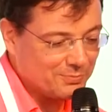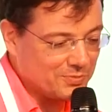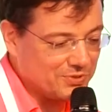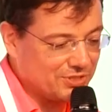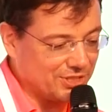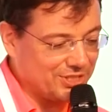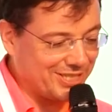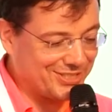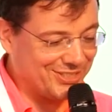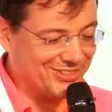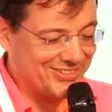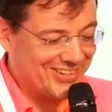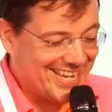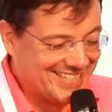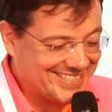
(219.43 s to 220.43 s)
Suggestion
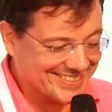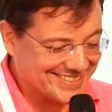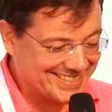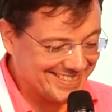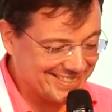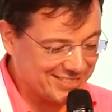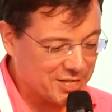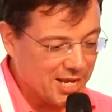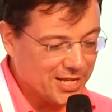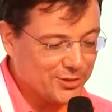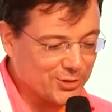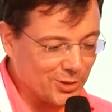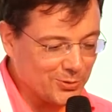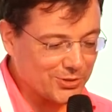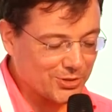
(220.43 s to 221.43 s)
to agencies,
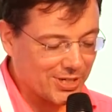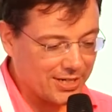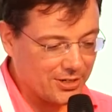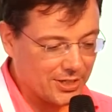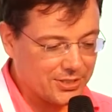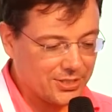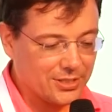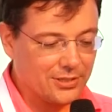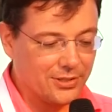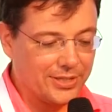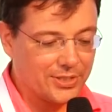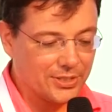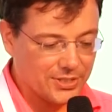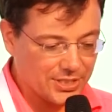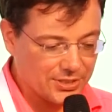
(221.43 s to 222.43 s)
don't try to articulate
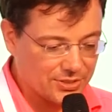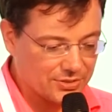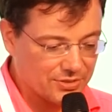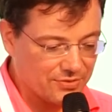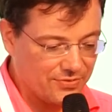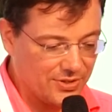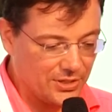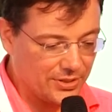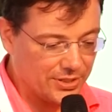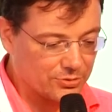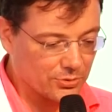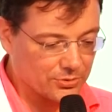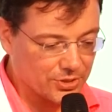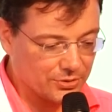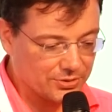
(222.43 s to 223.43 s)
the tensions and feelings
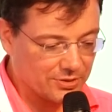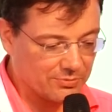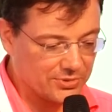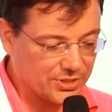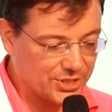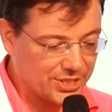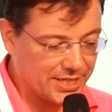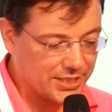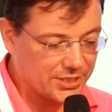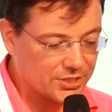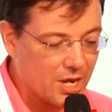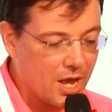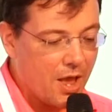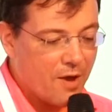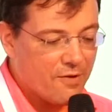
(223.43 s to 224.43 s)
resulting from this change.
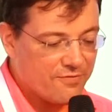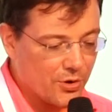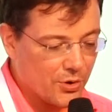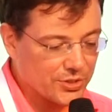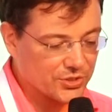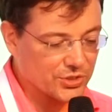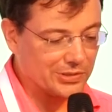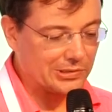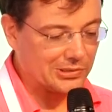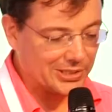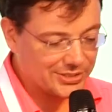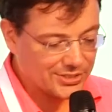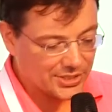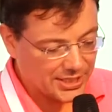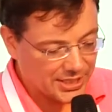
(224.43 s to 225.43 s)
Focus on
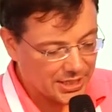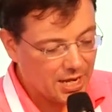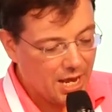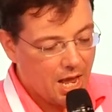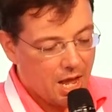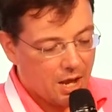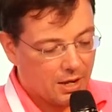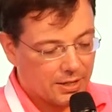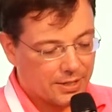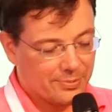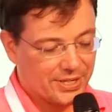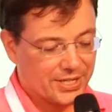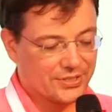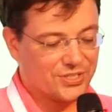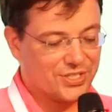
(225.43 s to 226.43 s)
listening
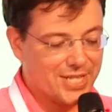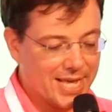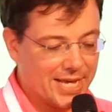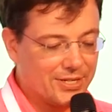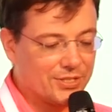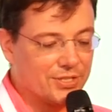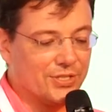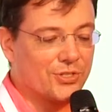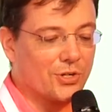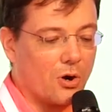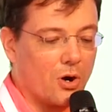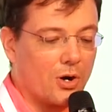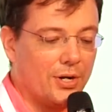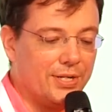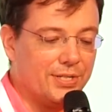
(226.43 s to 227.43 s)
because netizens are
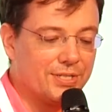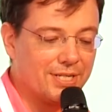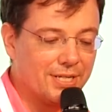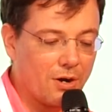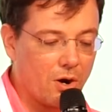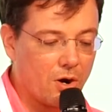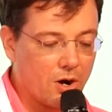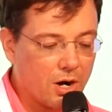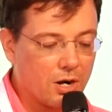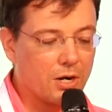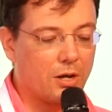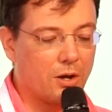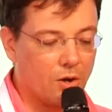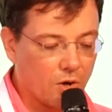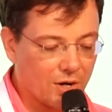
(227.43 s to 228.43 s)
already
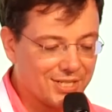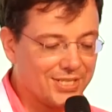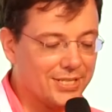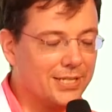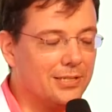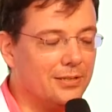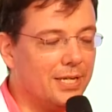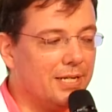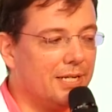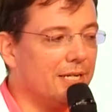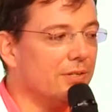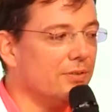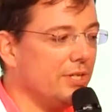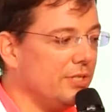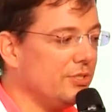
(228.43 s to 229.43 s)

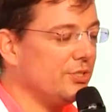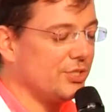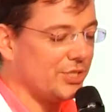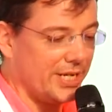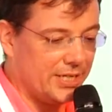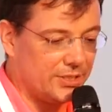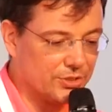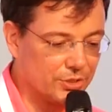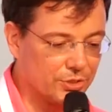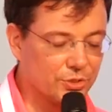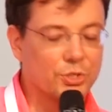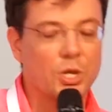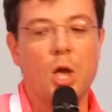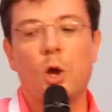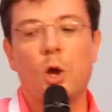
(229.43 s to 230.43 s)
articulating these
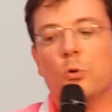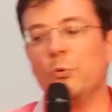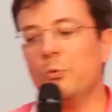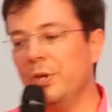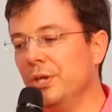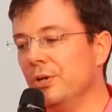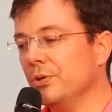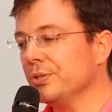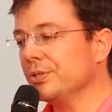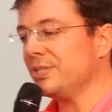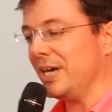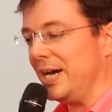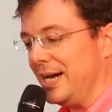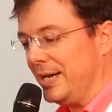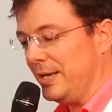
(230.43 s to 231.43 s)
changes real
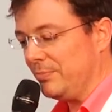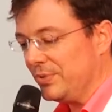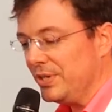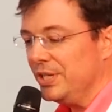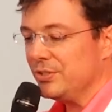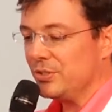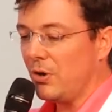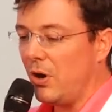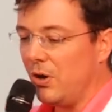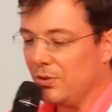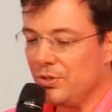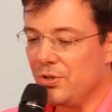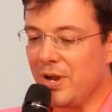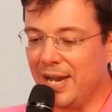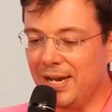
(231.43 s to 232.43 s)
time. So all
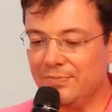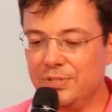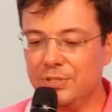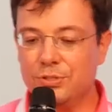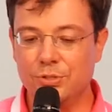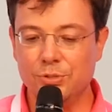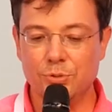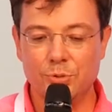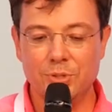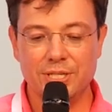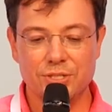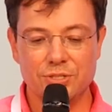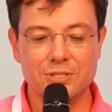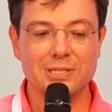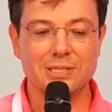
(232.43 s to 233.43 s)
you have to do
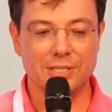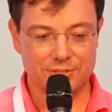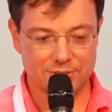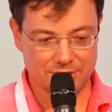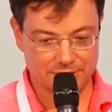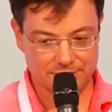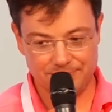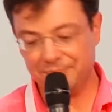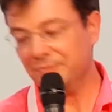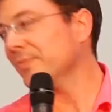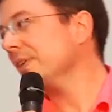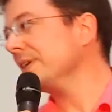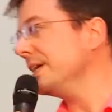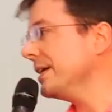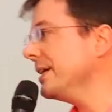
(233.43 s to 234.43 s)
is listen.
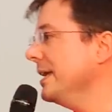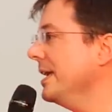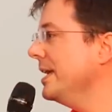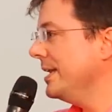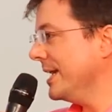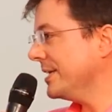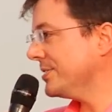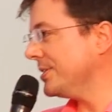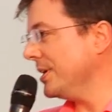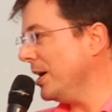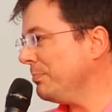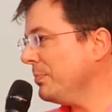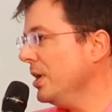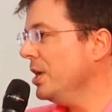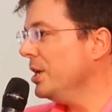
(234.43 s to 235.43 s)
Okay. Next
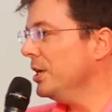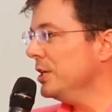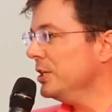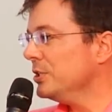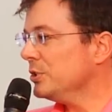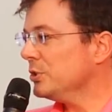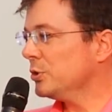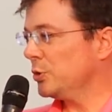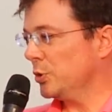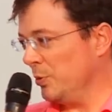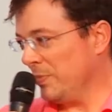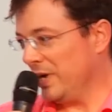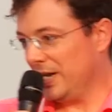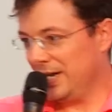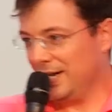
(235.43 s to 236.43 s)
up,
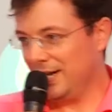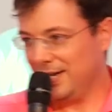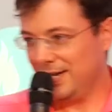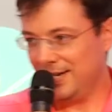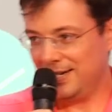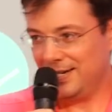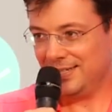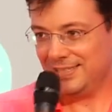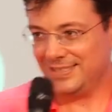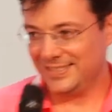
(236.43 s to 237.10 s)
Suma.